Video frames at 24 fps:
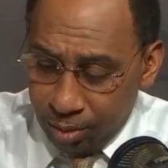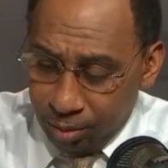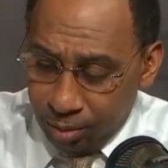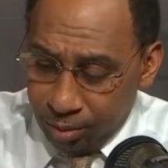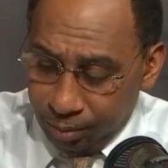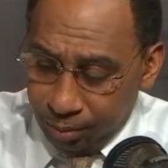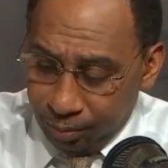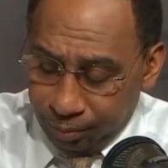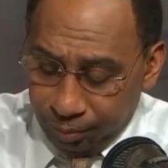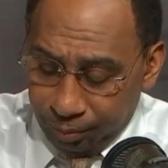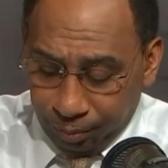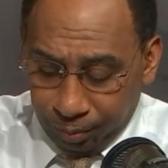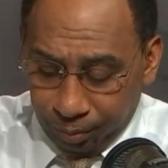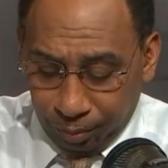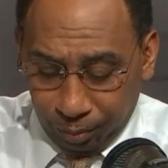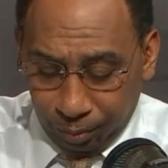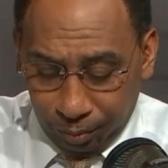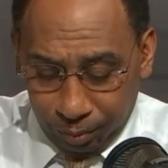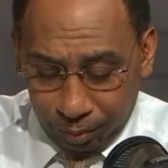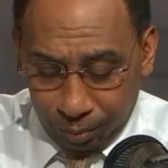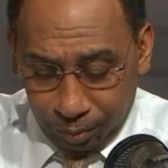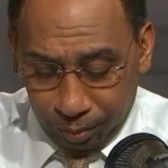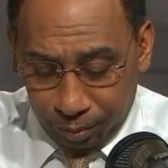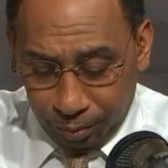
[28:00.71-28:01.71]
And
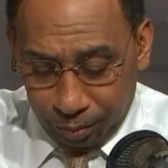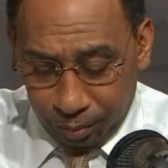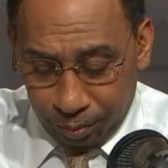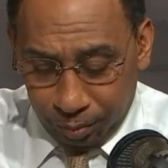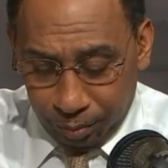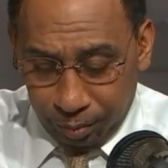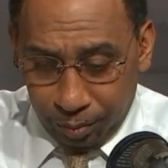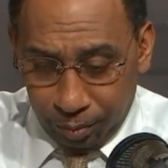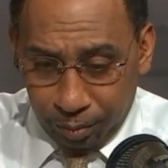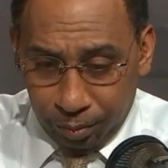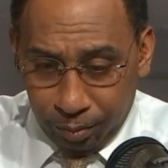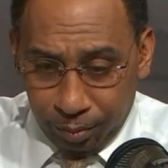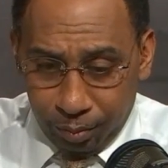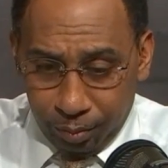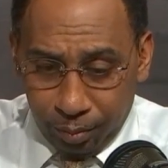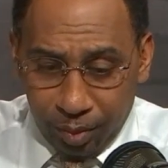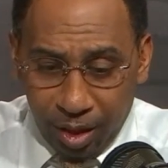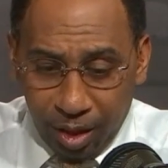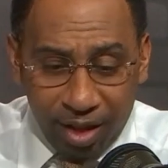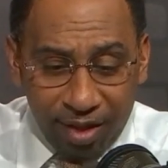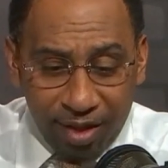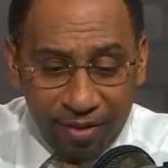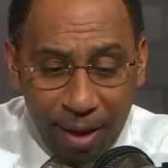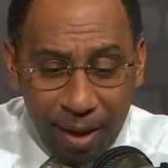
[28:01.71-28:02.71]

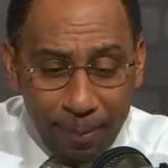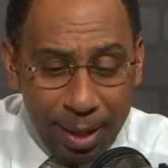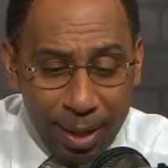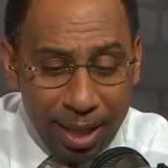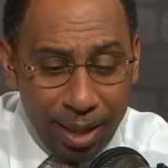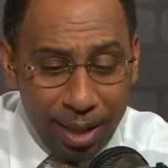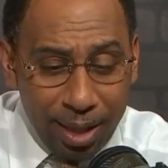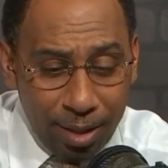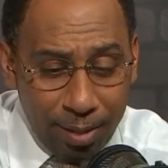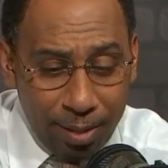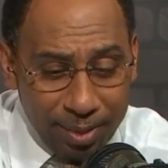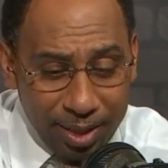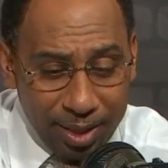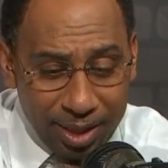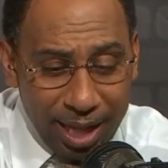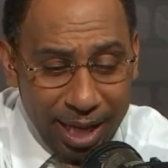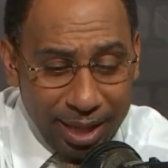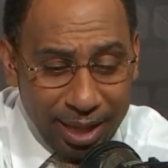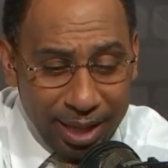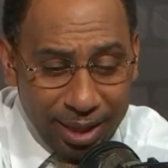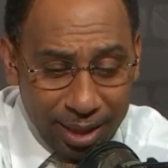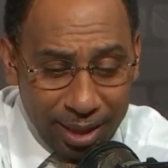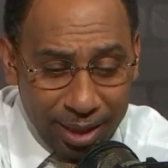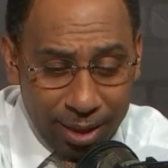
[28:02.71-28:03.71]
if I made any
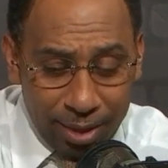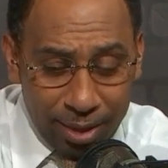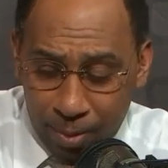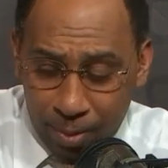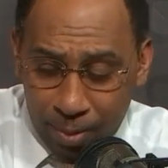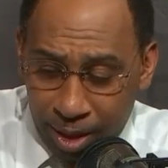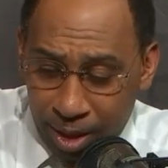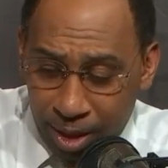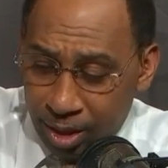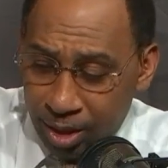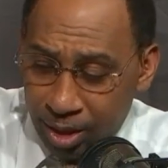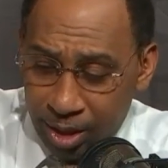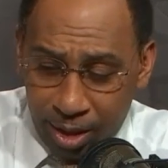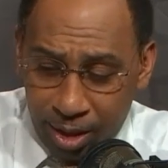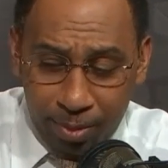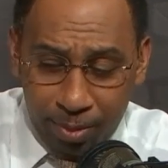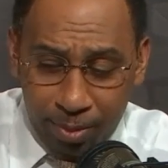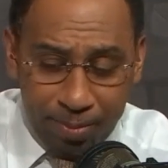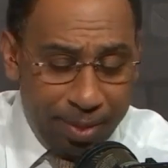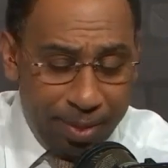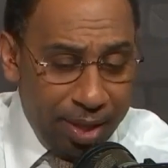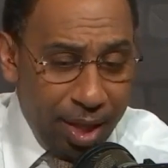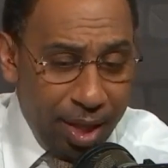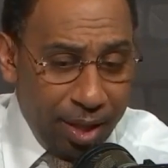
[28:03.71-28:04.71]
mistakes anywhere, it would
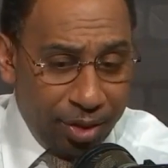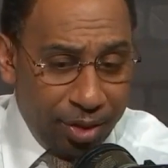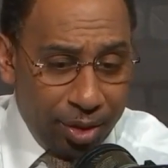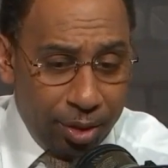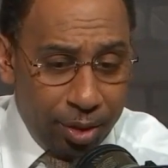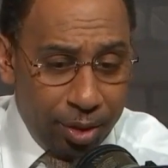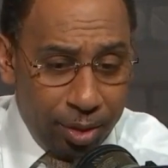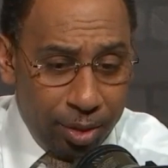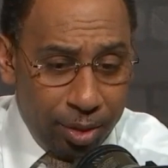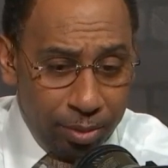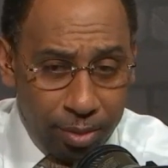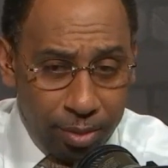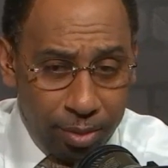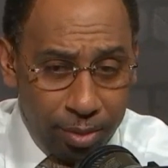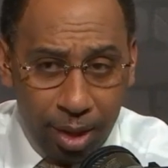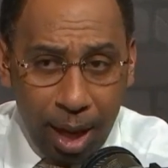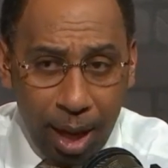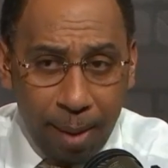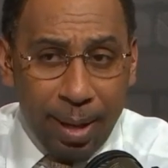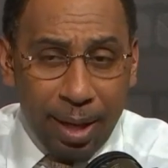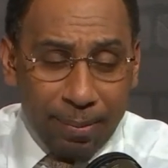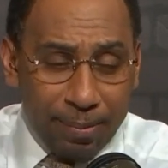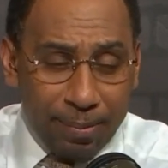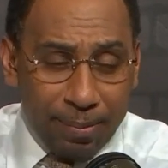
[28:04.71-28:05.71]
be nothing new. I
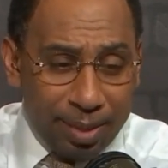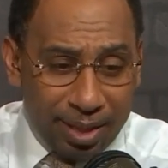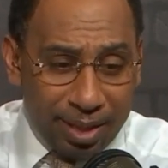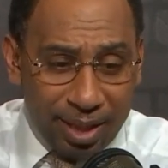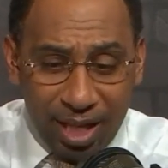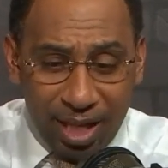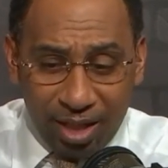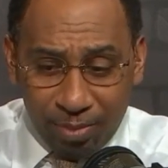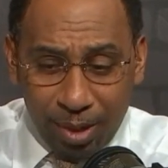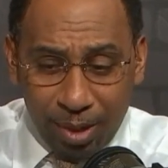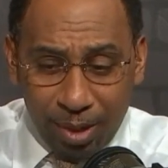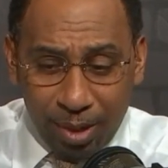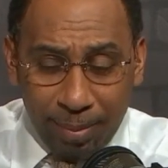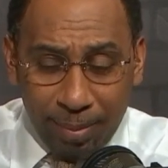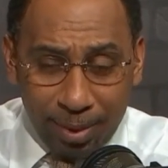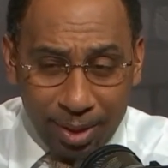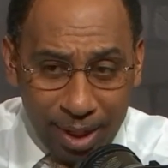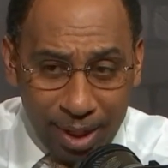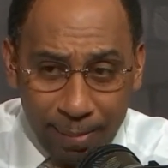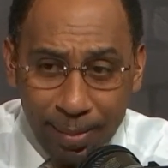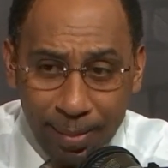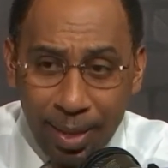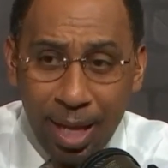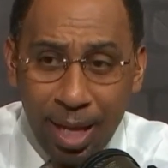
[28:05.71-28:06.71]
make mistakes from time to
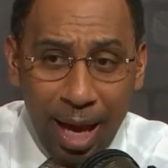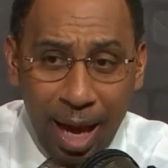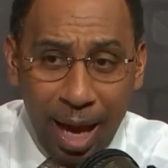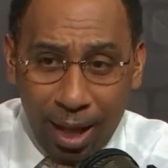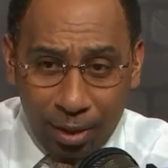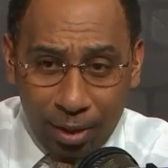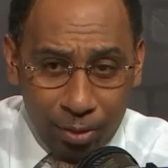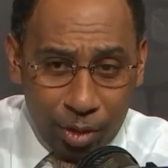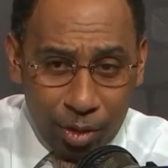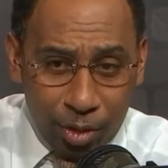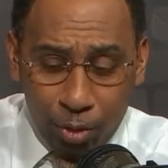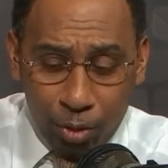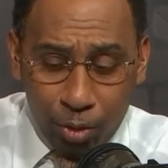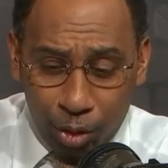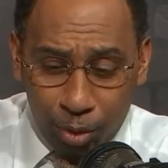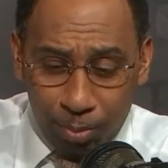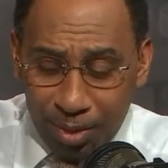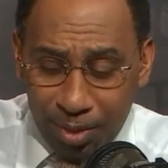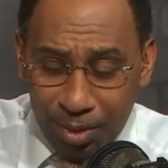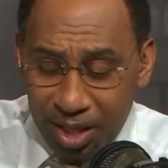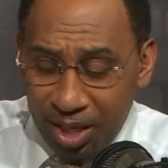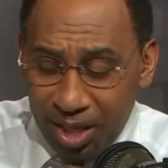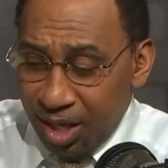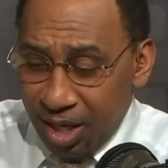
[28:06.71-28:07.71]
time. I know social
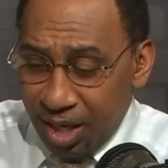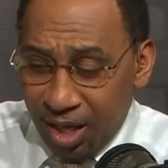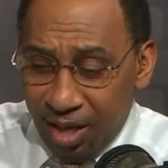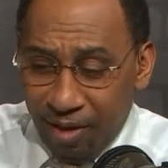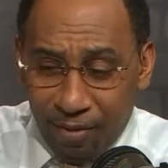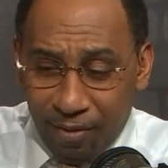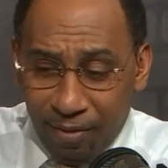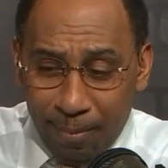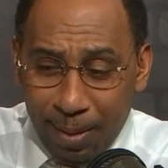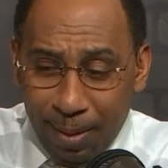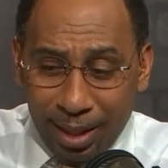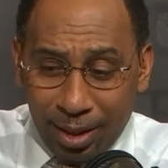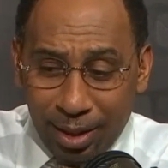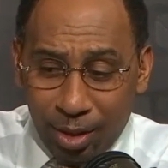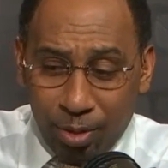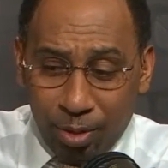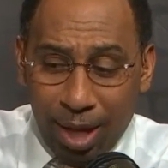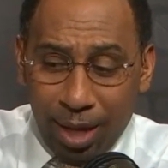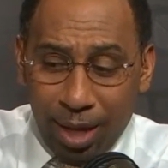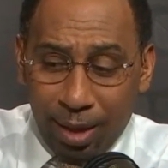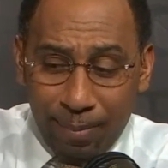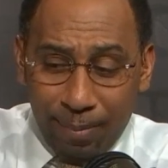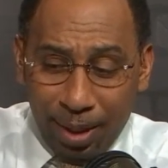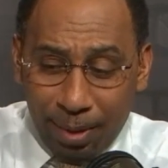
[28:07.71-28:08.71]
media and everybody try
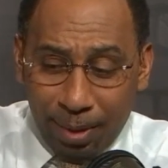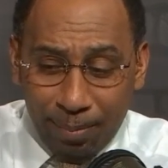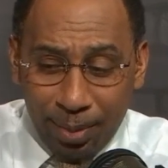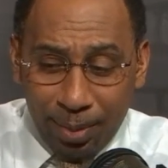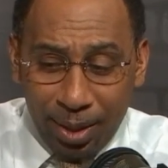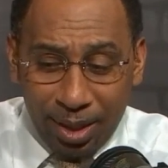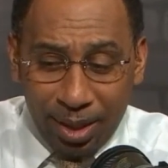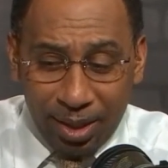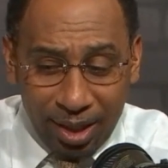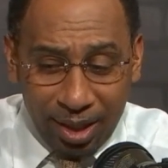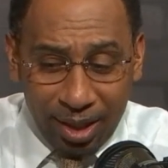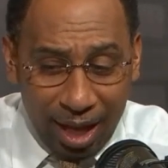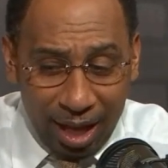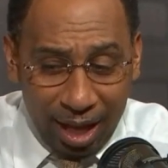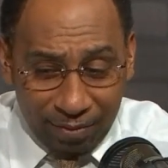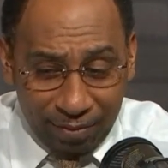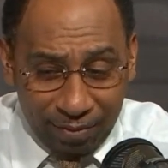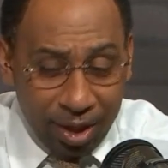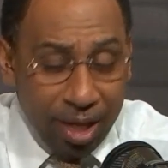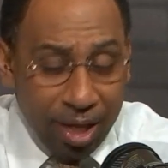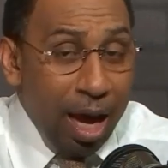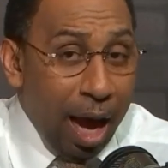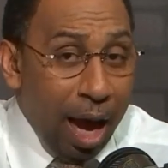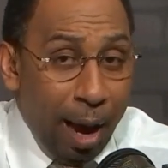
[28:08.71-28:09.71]
to make a big deal out of it.
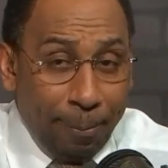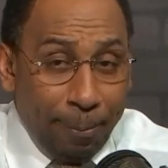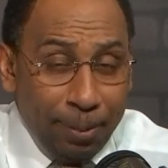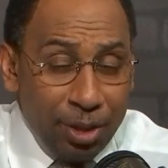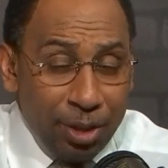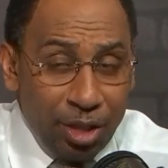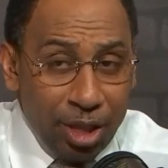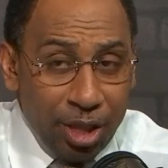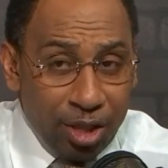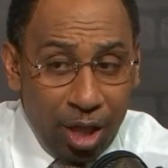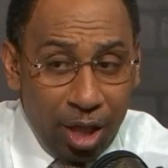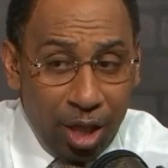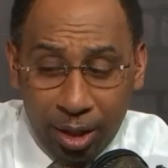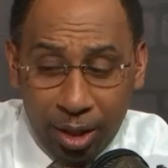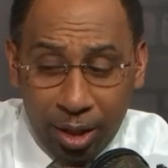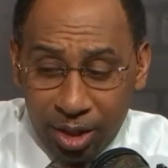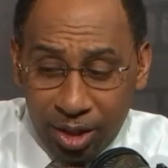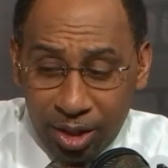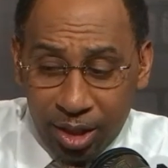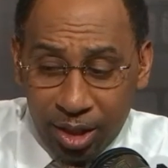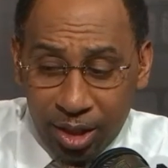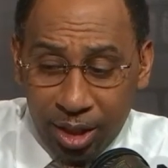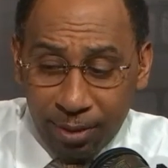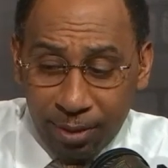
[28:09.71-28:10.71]
I appreciate y'all
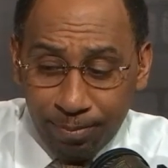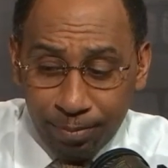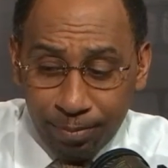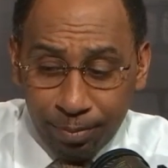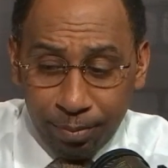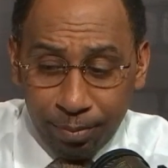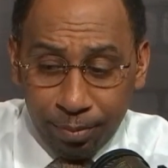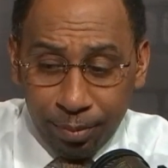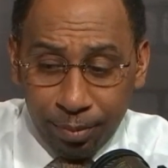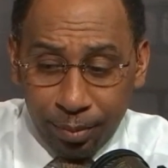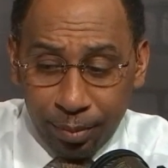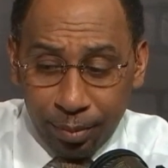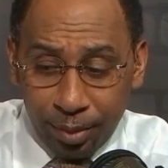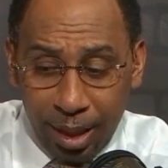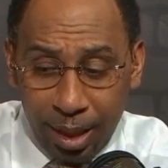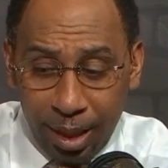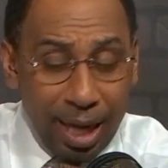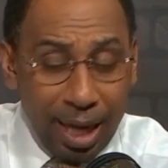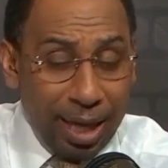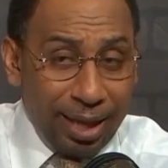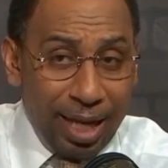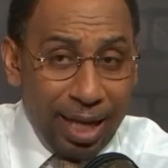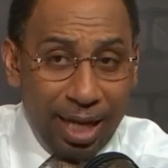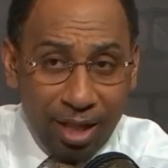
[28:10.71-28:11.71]
listening. And I
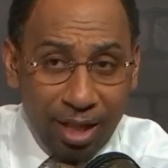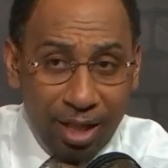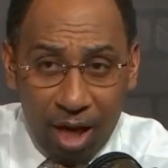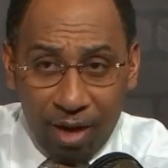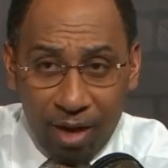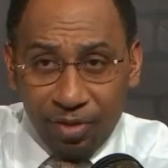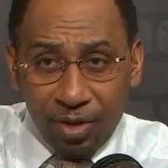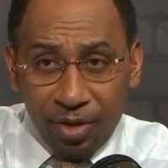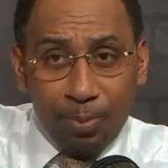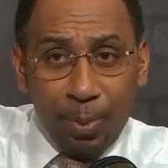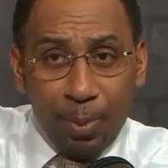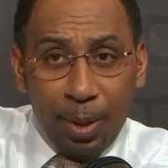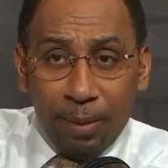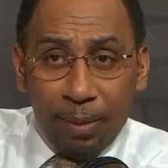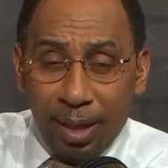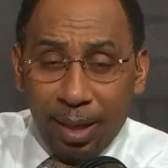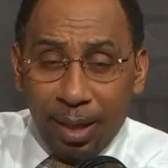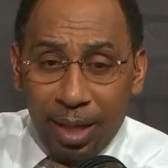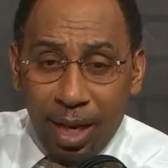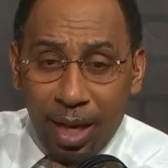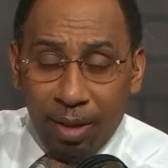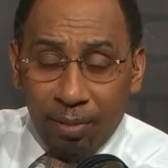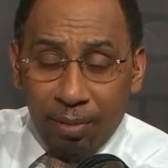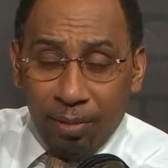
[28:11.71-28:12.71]
thank y'all for spelling my
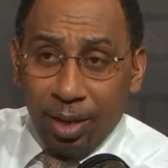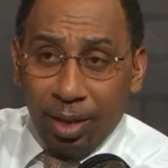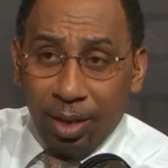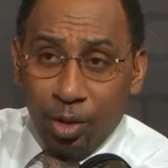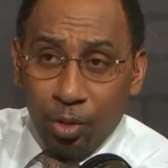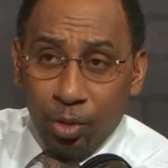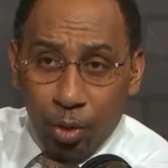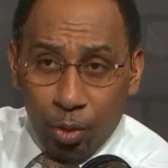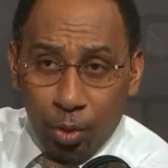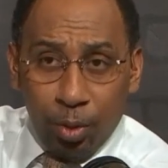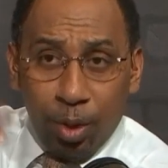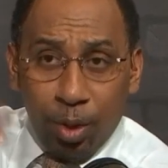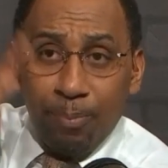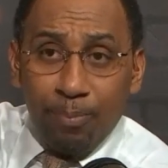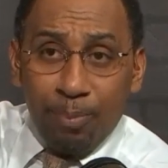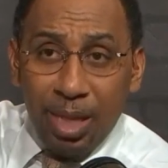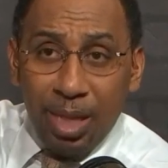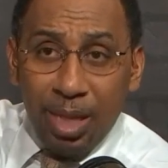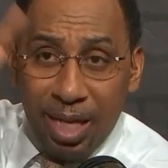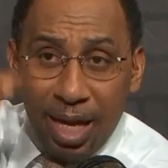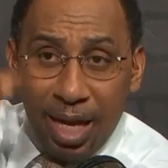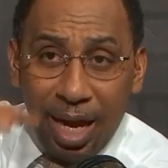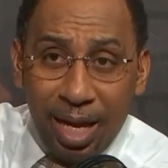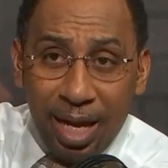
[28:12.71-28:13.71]
name right, too. It's with a
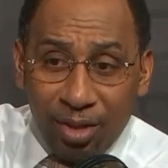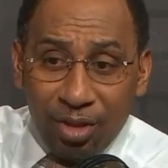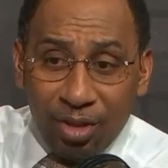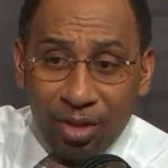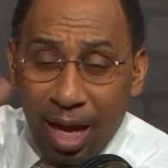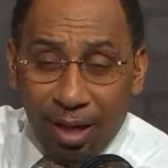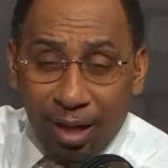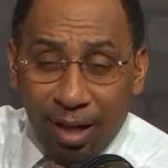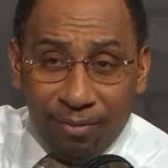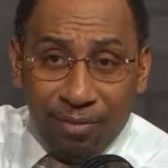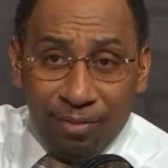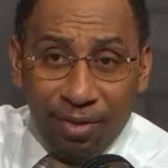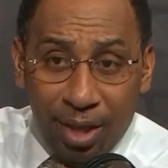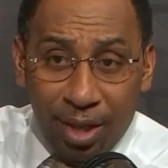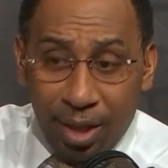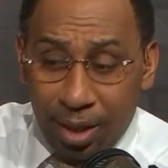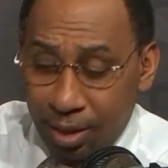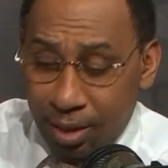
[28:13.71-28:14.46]
PH, not a V.